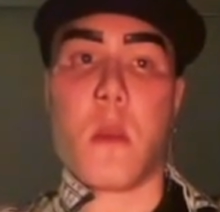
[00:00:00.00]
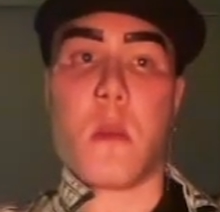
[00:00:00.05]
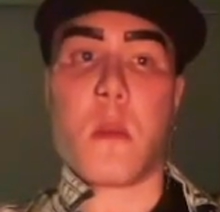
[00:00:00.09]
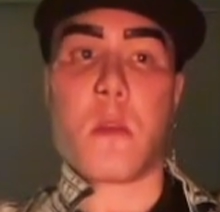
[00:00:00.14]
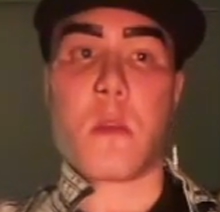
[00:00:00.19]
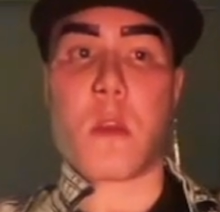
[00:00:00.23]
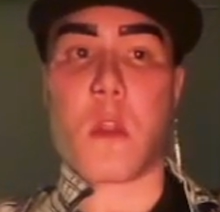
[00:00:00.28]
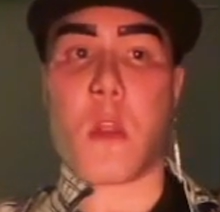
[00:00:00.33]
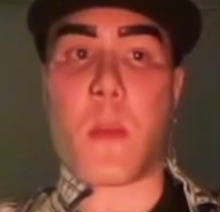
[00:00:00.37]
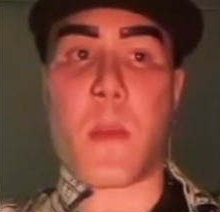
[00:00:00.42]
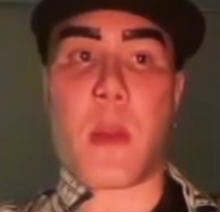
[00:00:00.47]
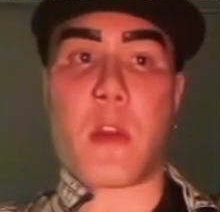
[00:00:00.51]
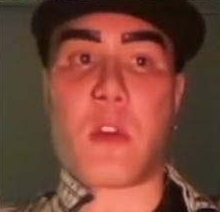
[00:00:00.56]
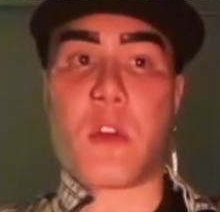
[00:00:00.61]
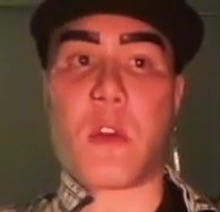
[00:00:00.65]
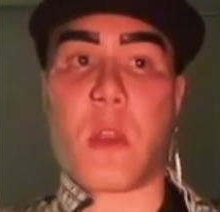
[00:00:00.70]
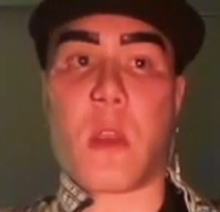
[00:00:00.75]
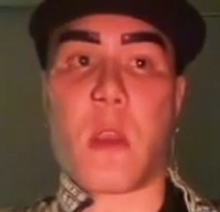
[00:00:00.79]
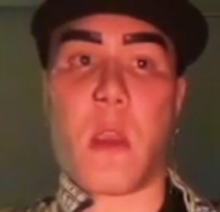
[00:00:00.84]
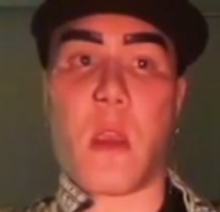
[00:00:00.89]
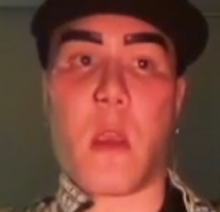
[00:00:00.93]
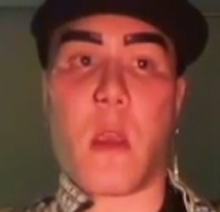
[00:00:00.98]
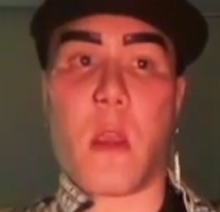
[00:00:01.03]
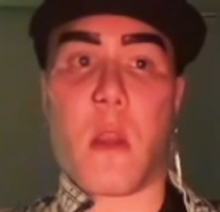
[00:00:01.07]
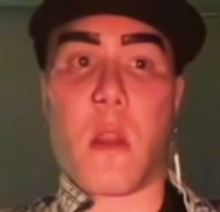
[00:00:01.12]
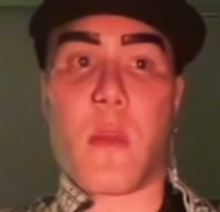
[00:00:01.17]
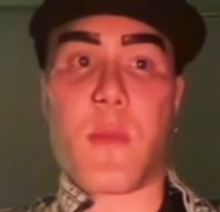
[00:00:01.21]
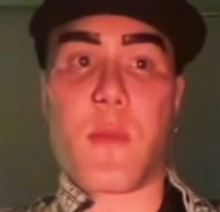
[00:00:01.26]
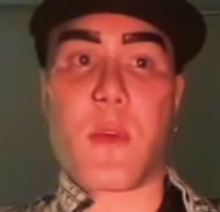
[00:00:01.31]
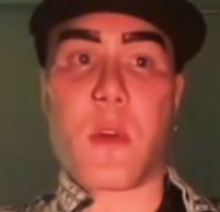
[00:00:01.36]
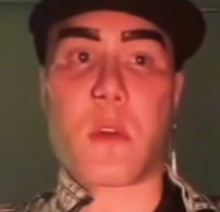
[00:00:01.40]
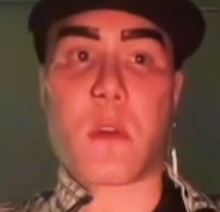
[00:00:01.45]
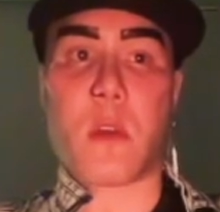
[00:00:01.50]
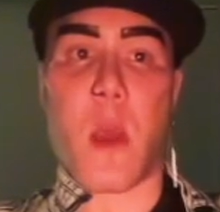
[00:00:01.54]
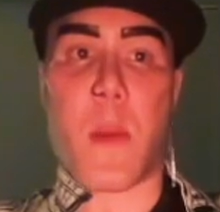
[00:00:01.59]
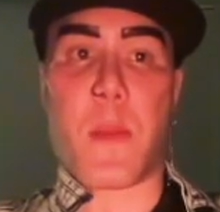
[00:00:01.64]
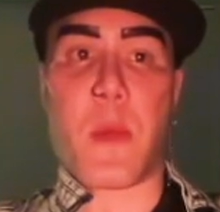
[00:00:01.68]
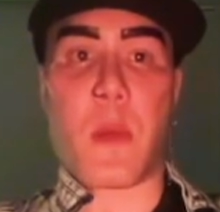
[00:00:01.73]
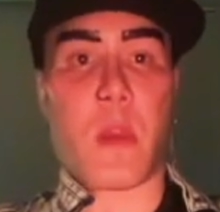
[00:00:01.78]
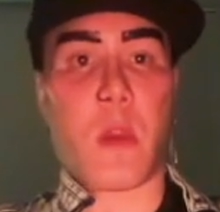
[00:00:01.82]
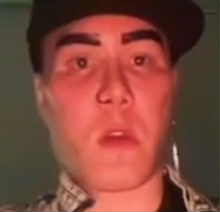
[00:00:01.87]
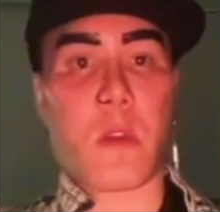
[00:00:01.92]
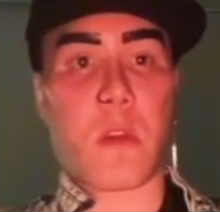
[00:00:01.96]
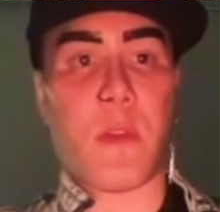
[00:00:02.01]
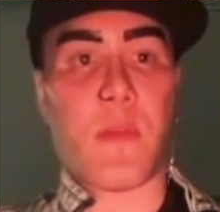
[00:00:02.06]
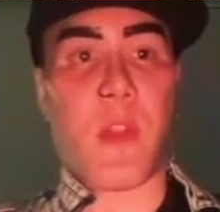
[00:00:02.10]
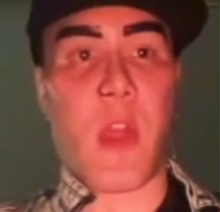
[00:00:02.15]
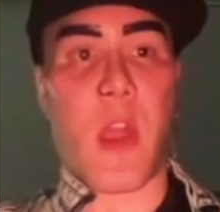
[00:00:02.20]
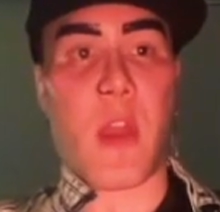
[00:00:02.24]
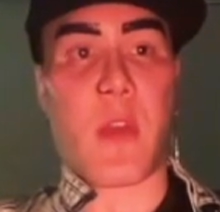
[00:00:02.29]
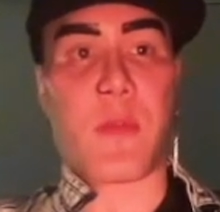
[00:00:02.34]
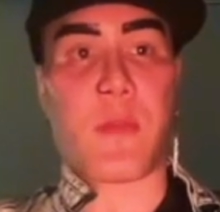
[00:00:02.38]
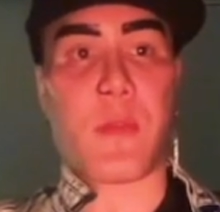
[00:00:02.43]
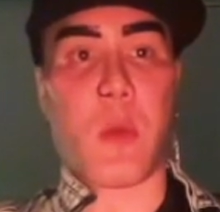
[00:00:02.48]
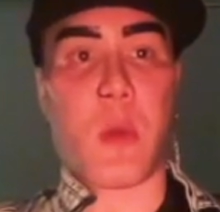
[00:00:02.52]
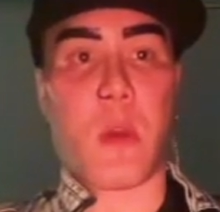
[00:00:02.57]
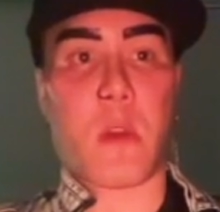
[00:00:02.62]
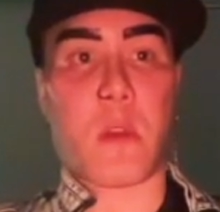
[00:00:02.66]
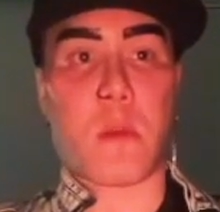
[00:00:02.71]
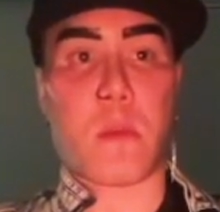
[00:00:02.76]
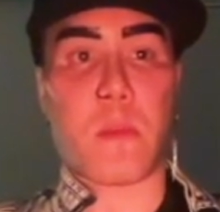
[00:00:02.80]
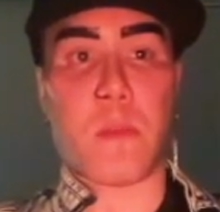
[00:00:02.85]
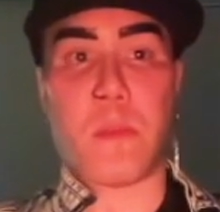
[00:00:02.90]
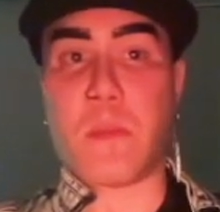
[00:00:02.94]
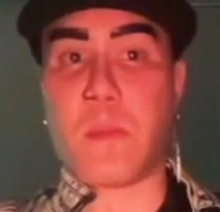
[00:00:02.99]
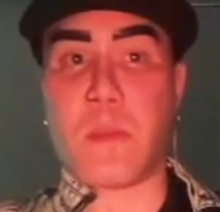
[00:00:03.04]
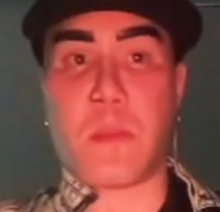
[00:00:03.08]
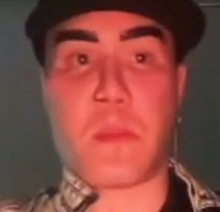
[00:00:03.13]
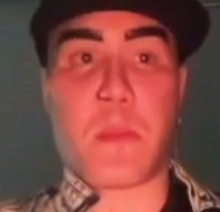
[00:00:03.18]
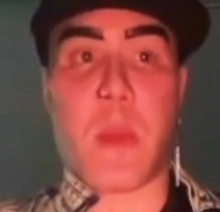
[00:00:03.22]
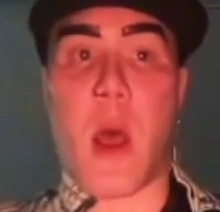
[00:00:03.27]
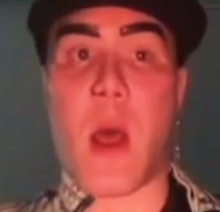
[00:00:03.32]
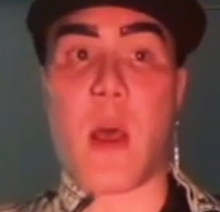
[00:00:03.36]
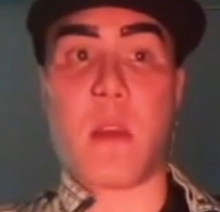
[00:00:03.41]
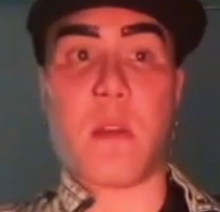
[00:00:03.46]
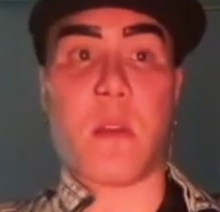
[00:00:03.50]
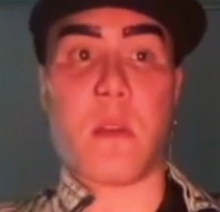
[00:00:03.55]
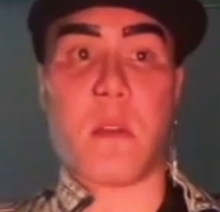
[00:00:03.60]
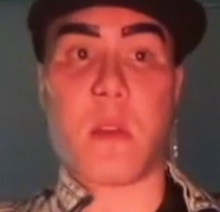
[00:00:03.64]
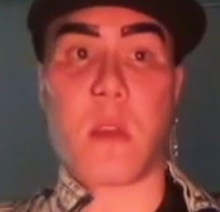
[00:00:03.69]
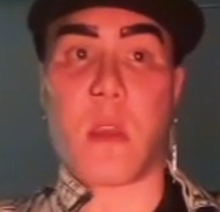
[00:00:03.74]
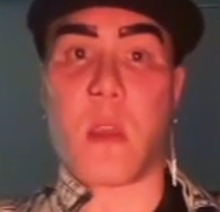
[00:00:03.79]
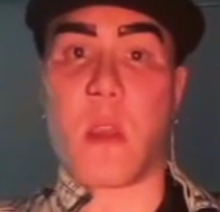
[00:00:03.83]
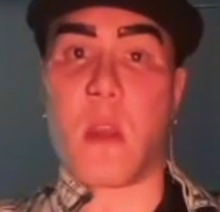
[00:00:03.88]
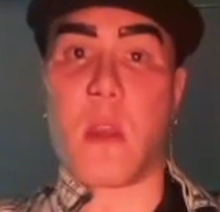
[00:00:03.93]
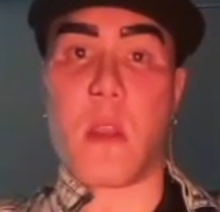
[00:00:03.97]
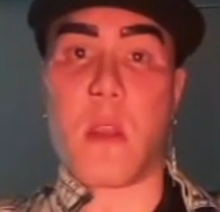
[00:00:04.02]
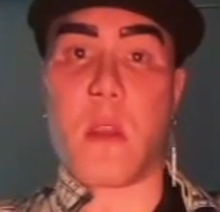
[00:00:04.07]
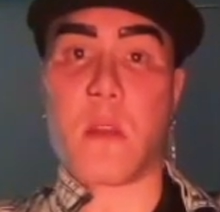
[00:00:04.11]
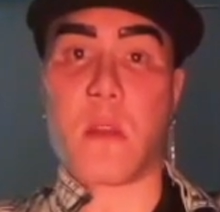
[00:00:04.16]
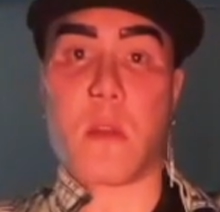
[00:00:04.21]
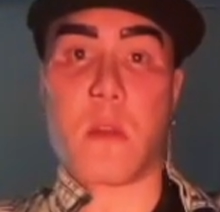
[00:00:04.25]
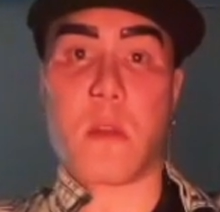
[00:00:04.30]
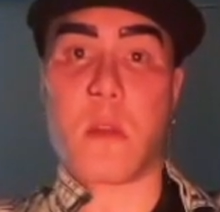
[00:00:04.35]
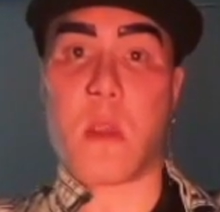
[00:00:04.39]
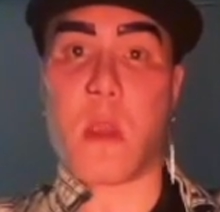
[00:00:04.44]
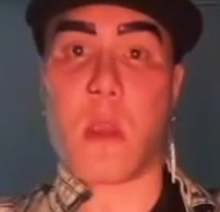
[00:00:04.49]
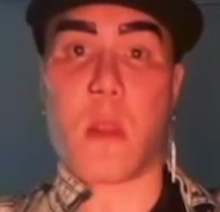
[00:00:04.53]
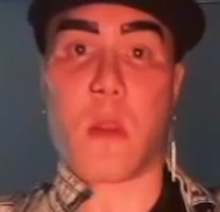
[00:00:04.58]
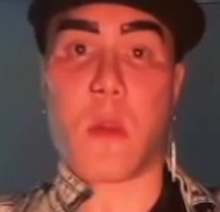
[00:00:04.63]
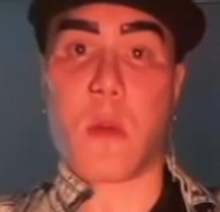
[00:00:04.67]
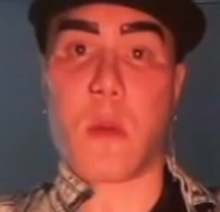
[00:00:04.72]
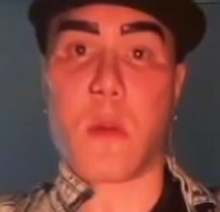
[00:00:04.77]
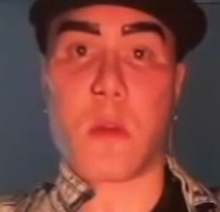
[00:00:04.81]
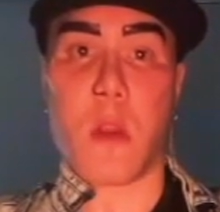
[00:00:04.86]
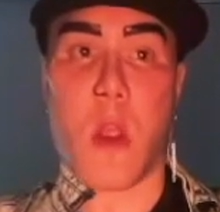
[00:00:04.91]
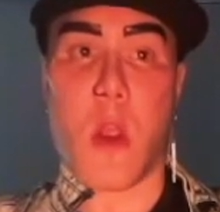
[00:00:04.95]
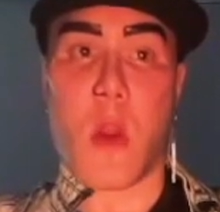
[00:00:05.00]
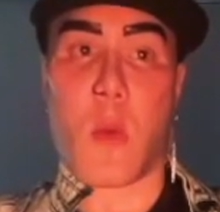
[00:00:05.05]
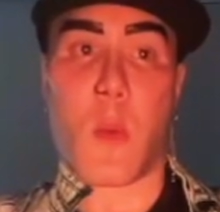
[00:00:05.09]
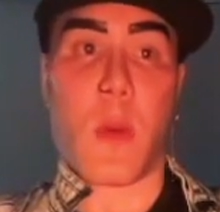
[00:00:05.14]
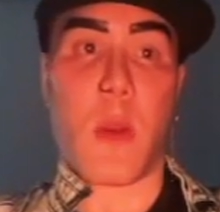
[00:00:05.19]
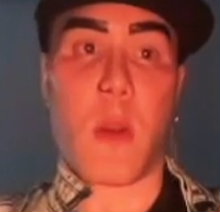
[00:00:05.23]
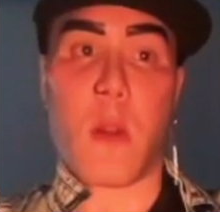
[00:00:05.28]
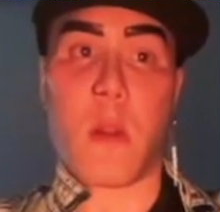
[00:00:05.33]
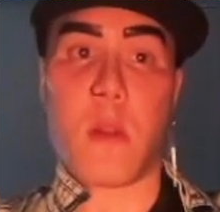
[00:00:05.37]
So they'll mention a kid in the first couple of years of life who has polycystic kidneys. They'll say that there's renal